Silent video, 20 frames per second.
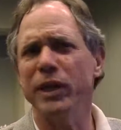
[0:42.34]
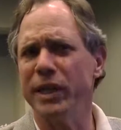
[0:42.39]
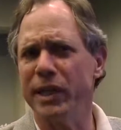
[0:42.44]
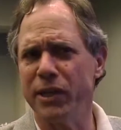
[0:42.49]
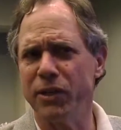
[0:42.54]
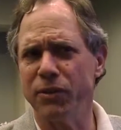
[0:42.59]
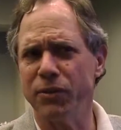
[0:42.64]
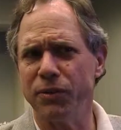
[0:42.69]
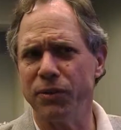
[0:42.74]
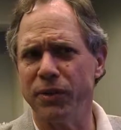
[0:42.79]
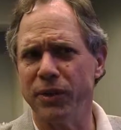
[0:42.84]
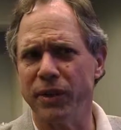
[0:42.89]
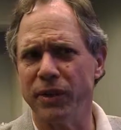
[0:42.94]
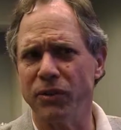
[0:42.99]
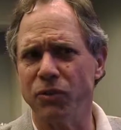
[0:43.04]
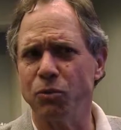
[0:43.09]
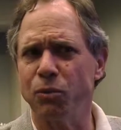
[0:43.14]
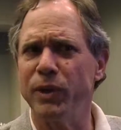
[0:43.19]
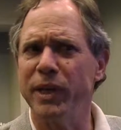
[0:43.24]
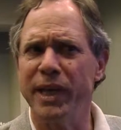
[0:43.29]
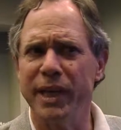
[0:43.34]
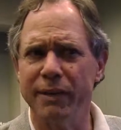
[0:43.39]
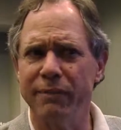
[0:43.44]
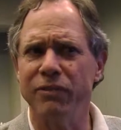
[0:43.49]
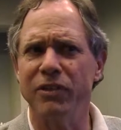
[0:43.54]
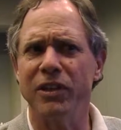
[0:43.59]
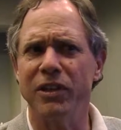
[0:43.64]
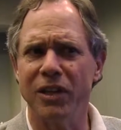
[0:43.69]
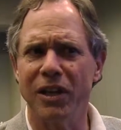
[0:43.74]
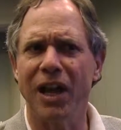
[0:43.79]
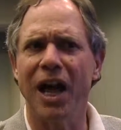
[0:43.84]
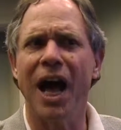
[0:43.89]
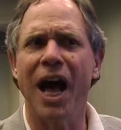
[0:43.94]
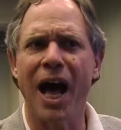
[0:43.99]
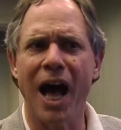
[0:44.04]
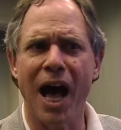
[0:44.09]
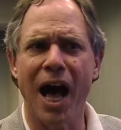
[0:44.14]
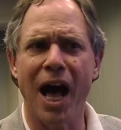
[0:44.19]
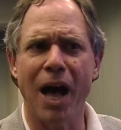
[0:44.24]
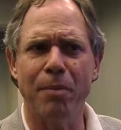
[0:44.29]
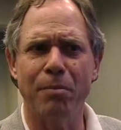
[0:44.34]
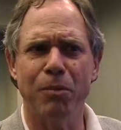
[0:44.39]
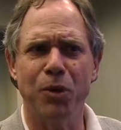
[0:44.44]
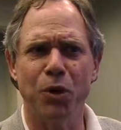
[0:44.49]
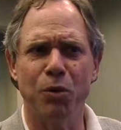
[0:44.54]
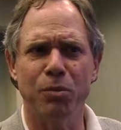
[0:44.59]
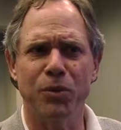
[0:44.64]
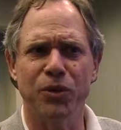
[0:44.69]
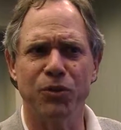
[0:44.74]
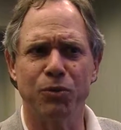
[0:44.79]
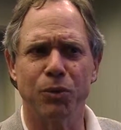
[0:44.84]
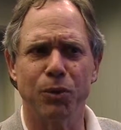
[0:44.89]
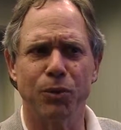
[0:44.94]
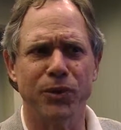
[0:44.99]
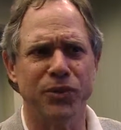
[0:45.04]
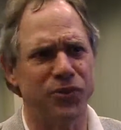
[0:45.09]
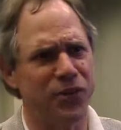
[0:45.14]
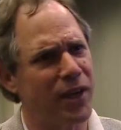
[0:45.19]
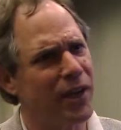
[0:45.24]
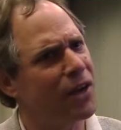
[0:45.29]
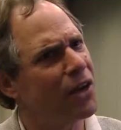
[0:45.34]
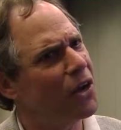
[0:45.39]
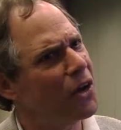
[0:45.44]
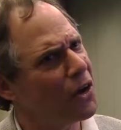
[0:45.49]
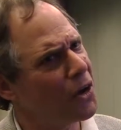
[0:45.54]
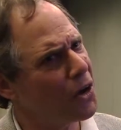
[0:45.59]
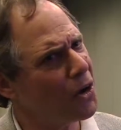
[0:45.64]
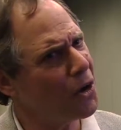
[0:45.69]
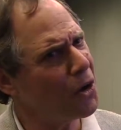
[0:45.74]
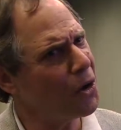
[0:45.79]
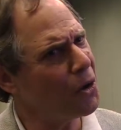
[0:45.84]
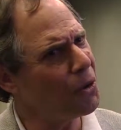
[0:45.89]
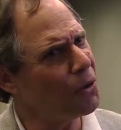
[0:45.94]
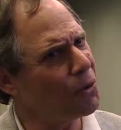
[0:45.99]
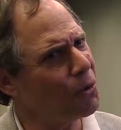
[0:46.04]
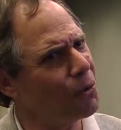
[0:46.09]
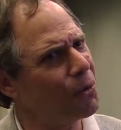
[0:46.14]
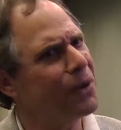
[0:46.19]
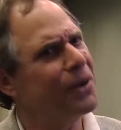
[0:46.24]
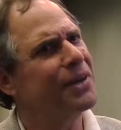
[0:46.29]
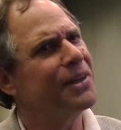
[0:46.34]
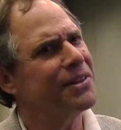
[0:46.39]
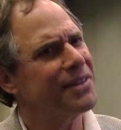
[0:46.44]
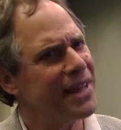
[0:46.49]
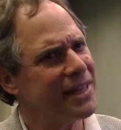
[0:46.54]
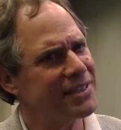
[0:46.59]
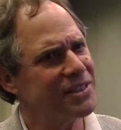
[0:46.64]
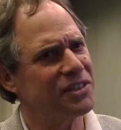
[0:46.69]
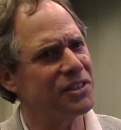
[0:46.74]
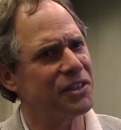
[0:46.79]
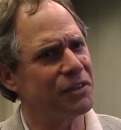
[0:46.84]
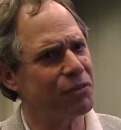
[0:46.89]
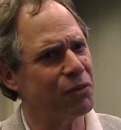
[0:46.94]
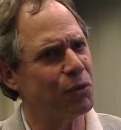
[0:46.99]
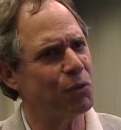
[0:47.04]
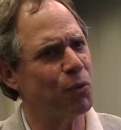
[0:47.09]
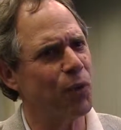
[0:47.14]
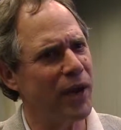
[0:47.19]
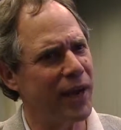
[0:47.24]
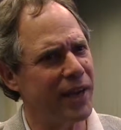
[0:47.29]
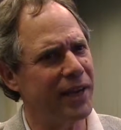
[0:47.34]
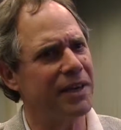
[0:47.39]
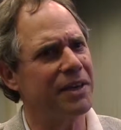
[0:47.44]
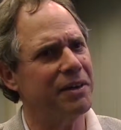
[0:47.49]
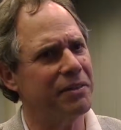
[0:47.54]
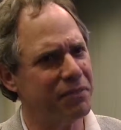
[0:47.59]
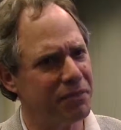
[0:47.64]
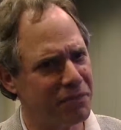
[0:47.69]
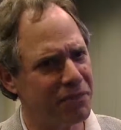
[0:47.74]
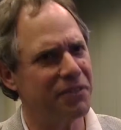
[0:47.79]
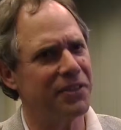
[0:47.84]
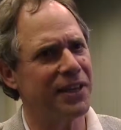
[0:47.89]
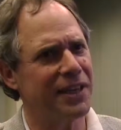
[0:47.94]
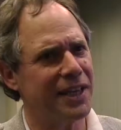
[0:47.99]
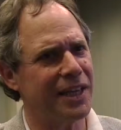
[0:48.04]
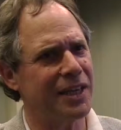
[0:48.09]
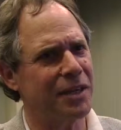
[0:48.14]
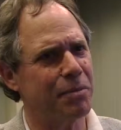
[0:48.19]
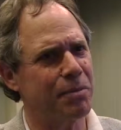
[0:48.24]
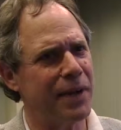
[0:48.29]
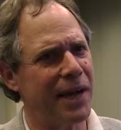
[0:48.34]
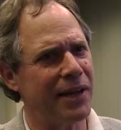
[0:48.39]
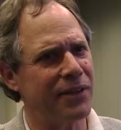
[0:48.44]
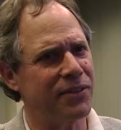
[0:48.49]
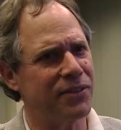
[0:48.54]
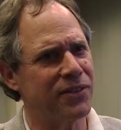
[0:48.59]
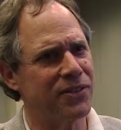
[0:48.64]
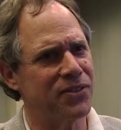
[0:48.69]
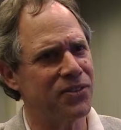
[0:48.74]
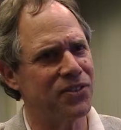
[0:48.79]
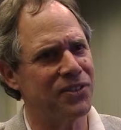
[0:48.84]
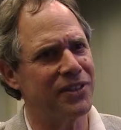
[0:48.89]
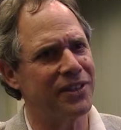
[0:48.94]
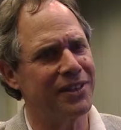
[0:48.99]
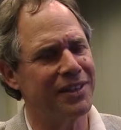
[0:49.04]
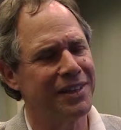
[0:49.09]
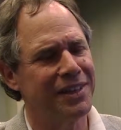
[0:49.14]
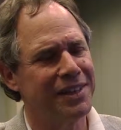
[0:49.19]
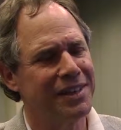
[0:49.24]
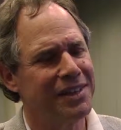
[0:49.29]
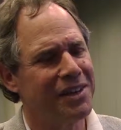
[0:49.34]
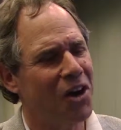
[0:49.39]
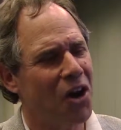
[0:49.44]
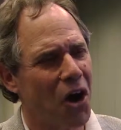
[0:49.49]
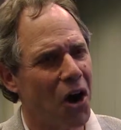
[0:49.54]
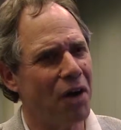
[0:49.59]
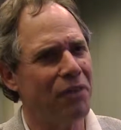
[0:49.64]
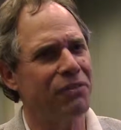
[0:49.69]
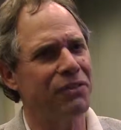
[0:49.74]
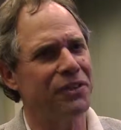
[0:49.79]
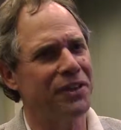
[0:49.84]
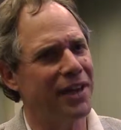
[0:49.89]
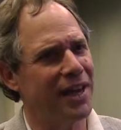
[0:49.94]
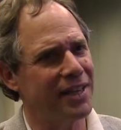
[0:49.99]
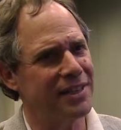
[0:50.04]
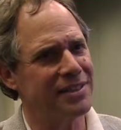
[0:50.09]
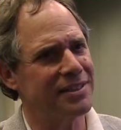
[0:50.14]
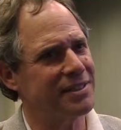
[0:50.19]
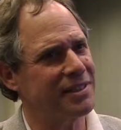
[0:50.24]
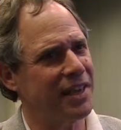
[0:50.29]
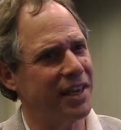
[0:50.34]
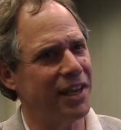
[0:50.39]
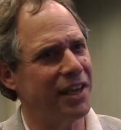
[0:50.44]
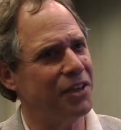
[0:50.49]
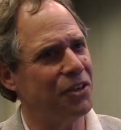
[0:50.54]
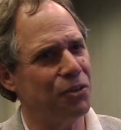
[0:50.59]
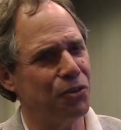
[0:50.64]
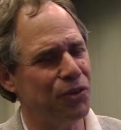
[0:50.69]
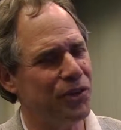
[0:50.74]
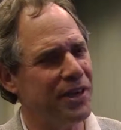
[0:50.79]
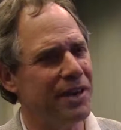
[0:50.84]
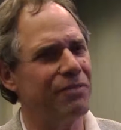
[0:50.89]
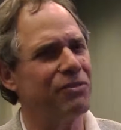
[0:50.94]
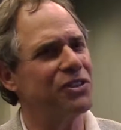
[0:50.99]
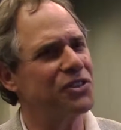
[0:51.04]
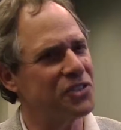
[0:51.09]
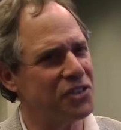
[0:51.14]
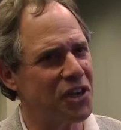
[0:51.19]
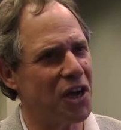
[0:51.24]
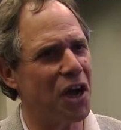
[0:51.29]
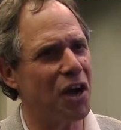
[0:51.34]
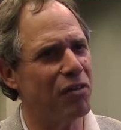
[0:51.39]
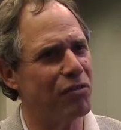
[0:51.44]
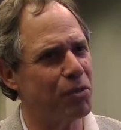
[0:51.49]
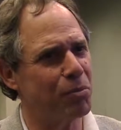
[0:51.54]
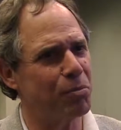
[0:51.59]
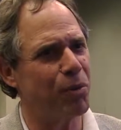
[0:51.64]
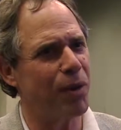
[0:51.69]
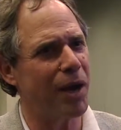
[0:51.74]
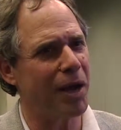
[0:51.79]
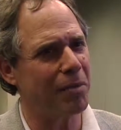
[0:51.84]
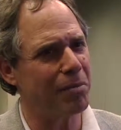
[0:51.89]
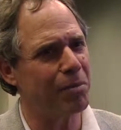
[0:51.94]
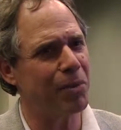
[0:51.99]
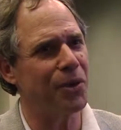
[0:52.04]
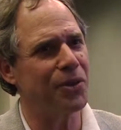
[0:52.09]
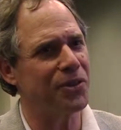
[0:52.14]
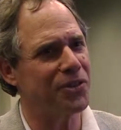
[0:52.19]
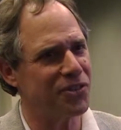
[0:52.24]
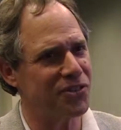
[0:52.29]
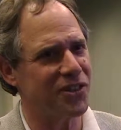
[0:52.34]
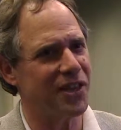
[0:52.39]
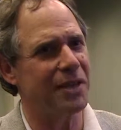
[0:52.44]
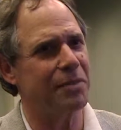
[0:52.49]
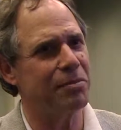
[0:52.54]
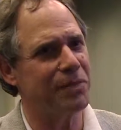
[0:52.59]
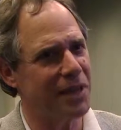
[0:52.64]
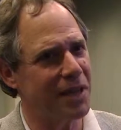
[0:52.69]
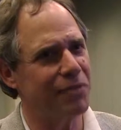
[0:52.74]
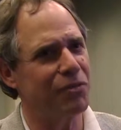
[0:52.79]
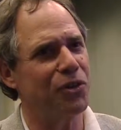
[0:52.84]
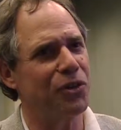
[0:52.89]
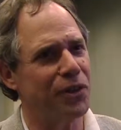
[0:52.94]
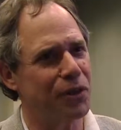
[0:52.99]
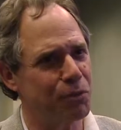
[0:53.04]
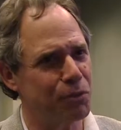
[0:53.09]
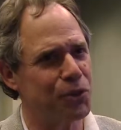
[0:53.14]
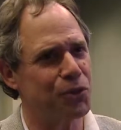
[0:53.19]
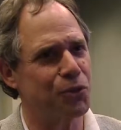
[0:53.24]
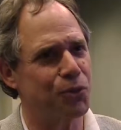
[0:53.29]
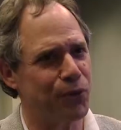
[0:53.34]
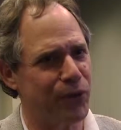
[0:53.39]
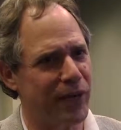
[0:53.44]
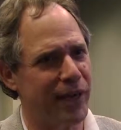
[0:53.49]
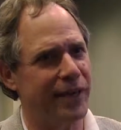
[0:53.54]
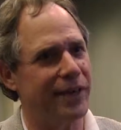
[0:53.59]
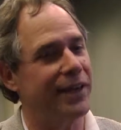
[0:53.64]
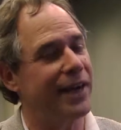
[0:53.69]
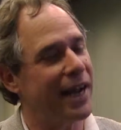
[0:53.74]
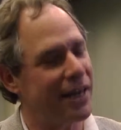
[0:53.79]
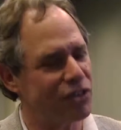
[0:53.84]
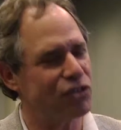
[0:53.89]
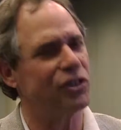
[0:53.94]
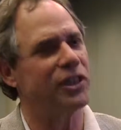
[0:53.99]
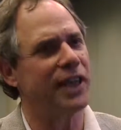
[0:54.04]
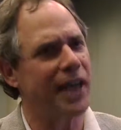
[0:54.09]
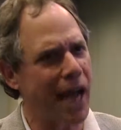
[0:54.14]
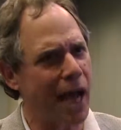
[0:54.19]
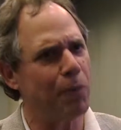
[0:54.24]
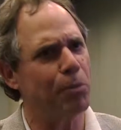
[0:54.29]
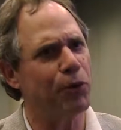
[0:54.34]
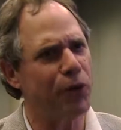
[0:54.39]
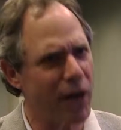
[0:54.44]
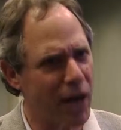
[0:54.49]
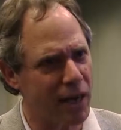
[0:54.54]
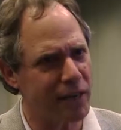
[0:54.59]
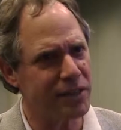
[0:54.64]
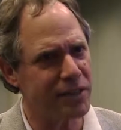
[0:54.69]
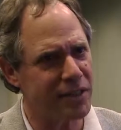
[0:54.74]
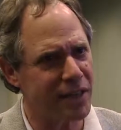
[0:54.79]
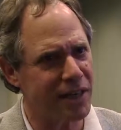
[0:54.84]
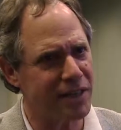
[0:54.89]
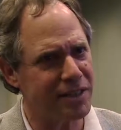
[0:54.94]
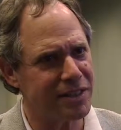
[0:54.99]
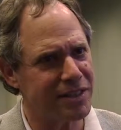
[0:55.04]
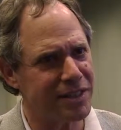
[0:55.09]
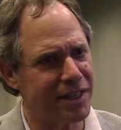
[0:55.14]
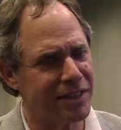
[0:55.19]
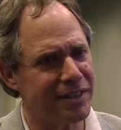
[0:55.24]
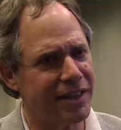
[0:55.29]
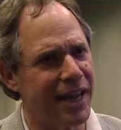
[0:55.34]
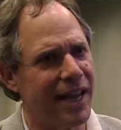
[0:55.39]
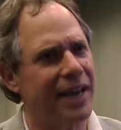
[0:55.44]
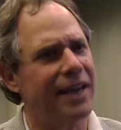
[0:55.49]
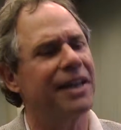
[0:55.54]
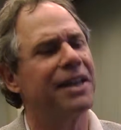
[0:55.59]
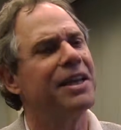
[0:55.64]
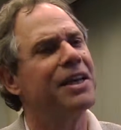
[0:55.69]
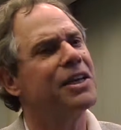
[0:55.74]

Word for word: we hear things, we have little aha moments where we say, oh, that's a different way of thinking about this. And Often I say you never solve a problem on the same level that it was created. Actually, Albert Einstein said that.